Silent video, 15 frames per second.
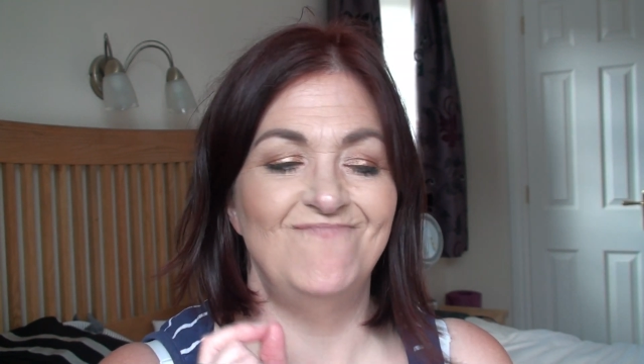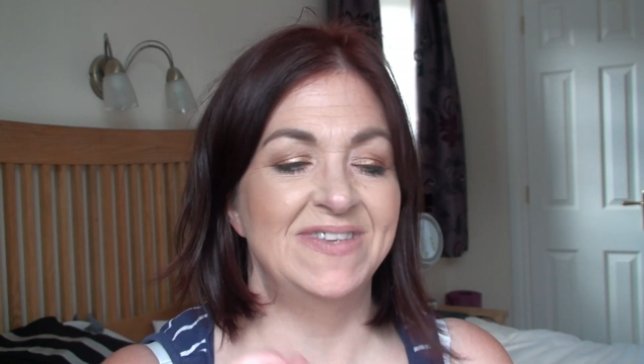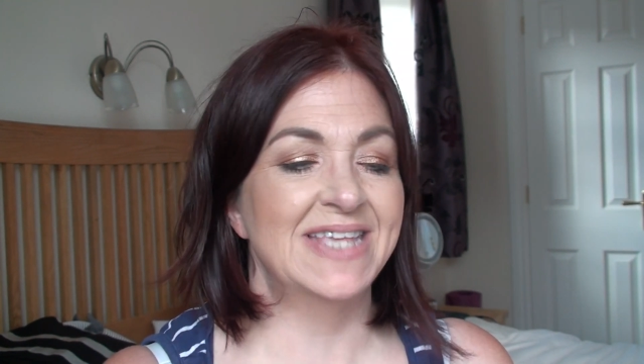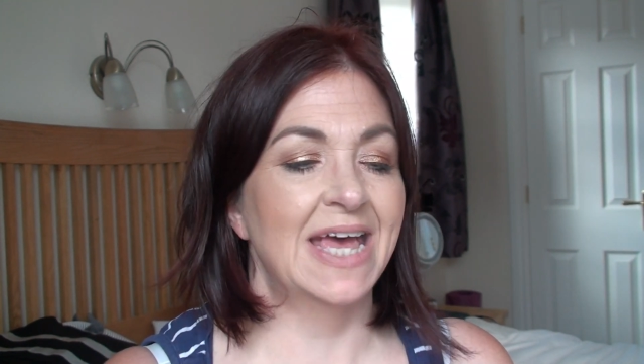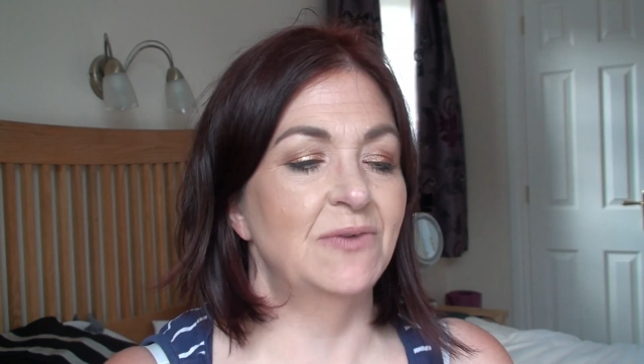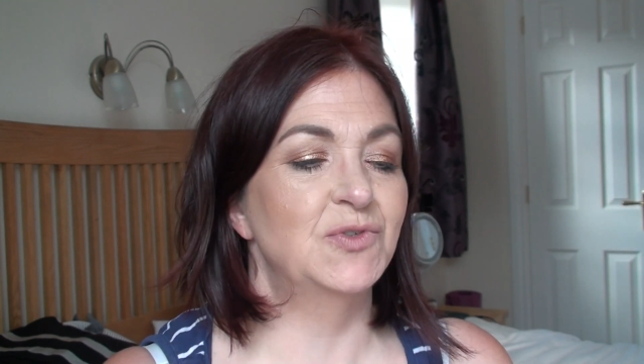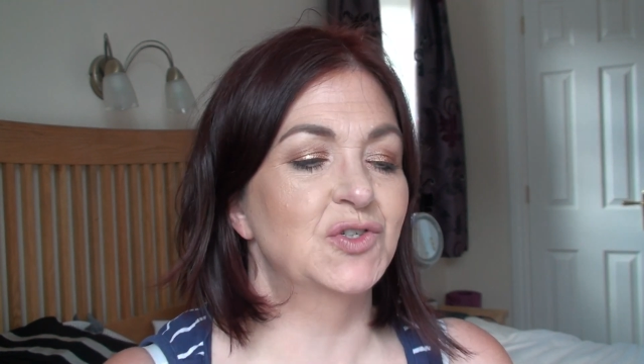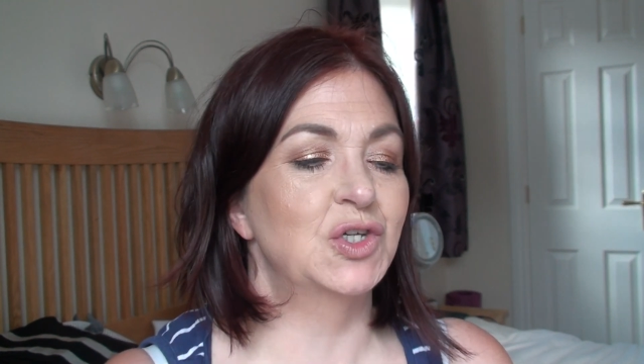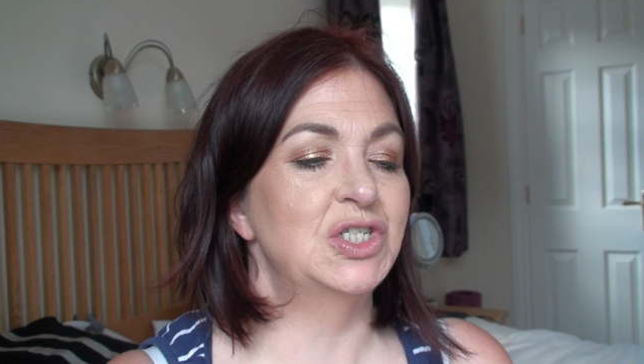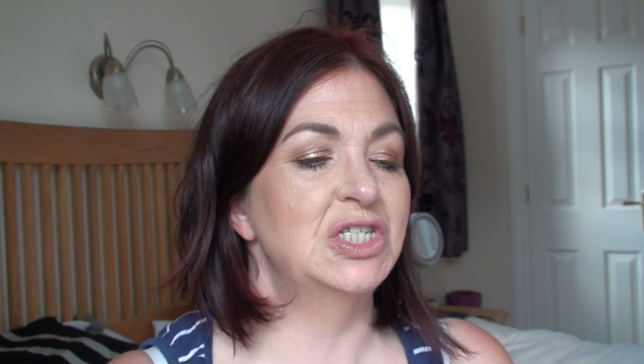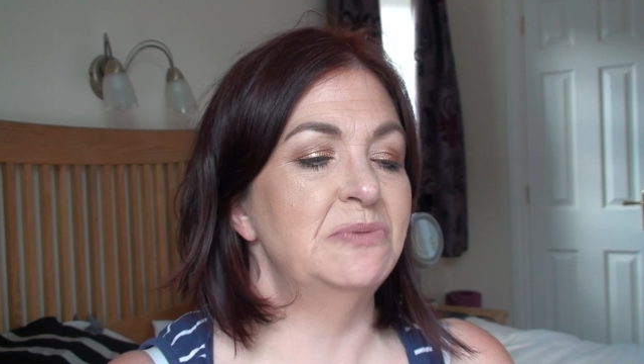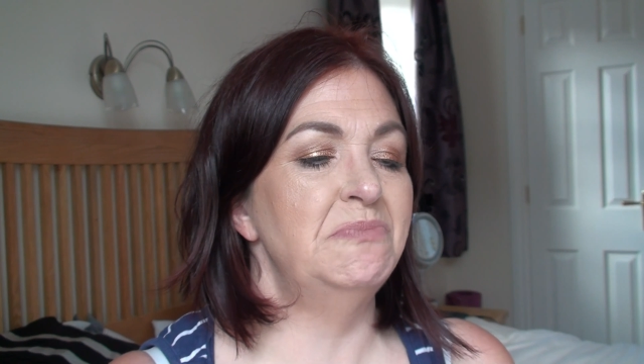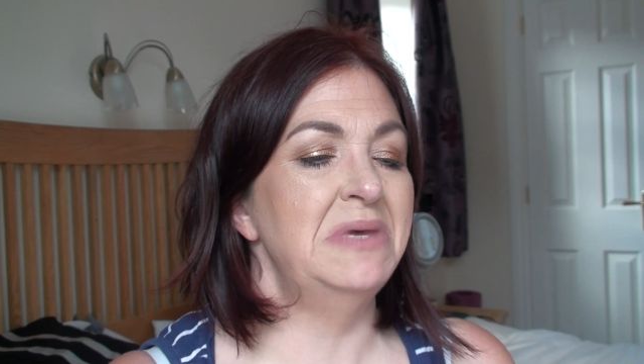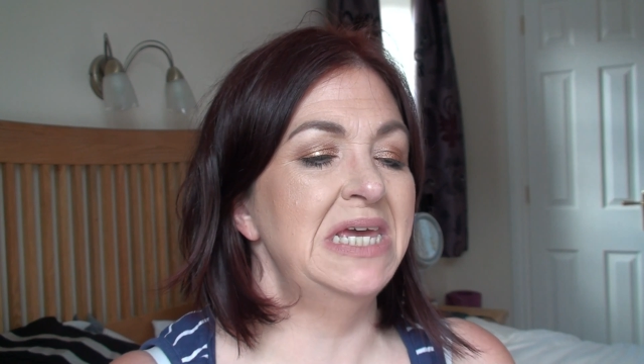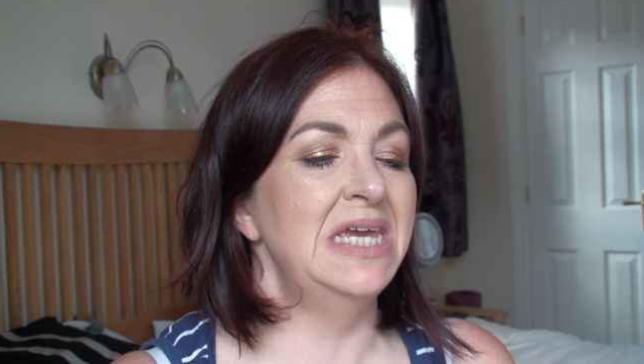Sounds good
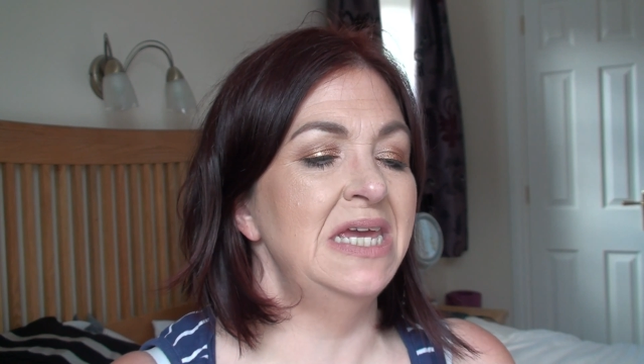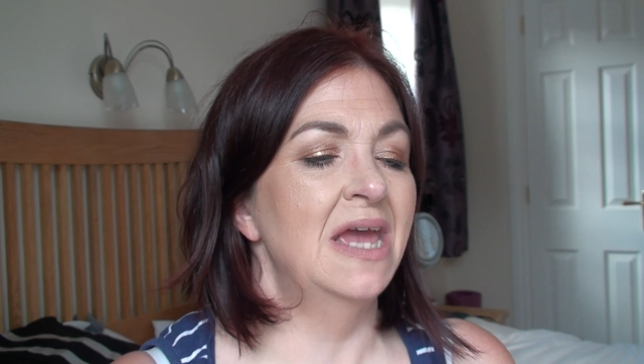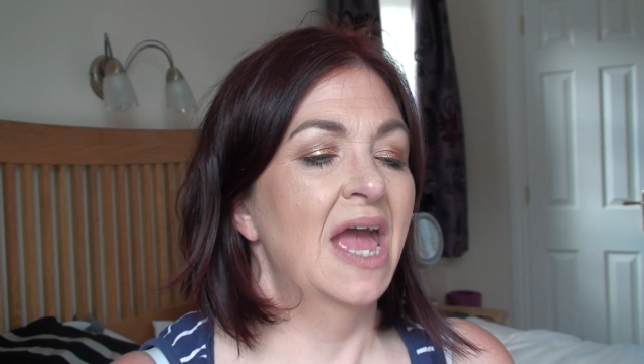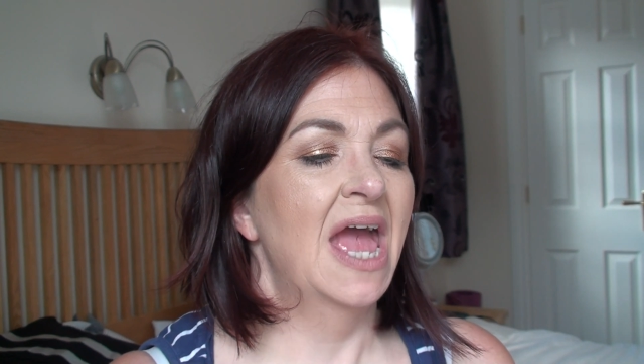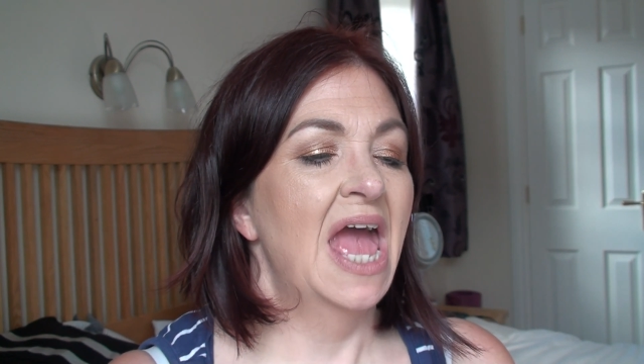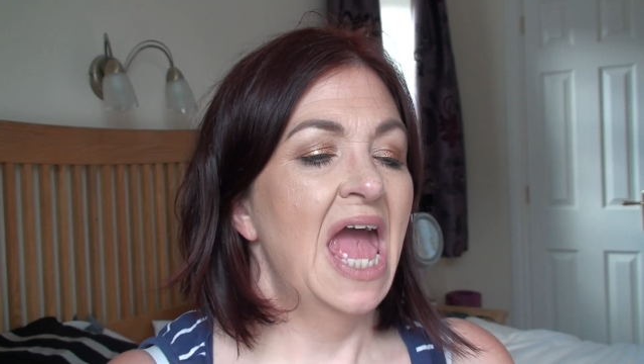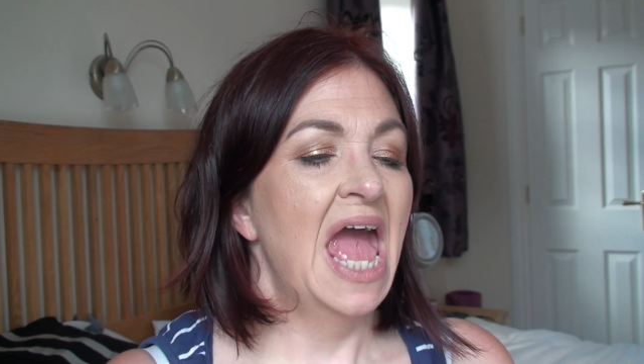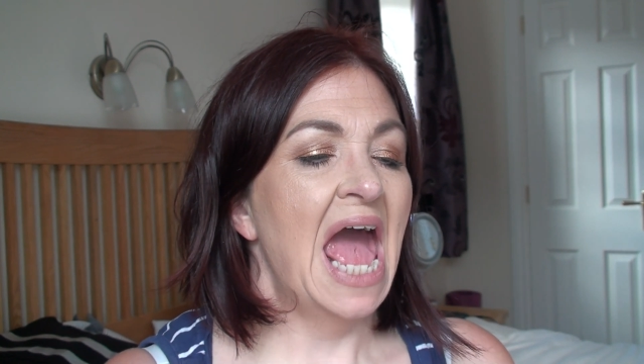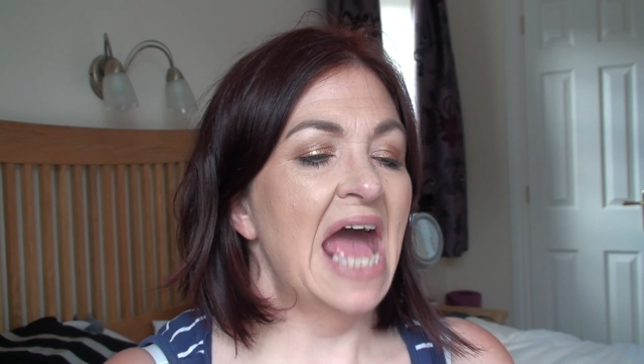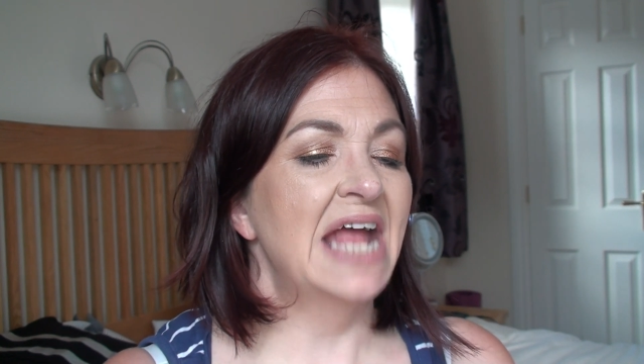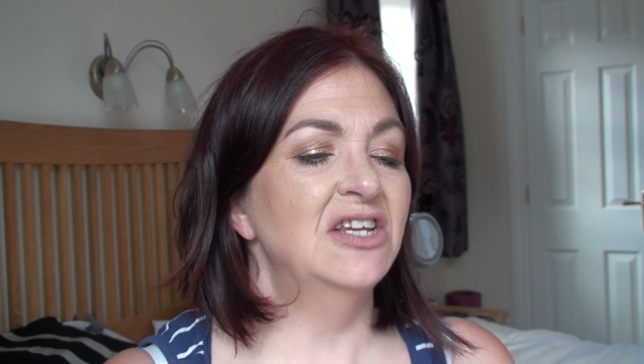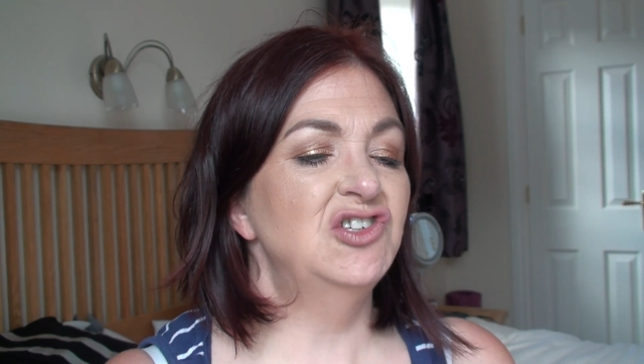to me. And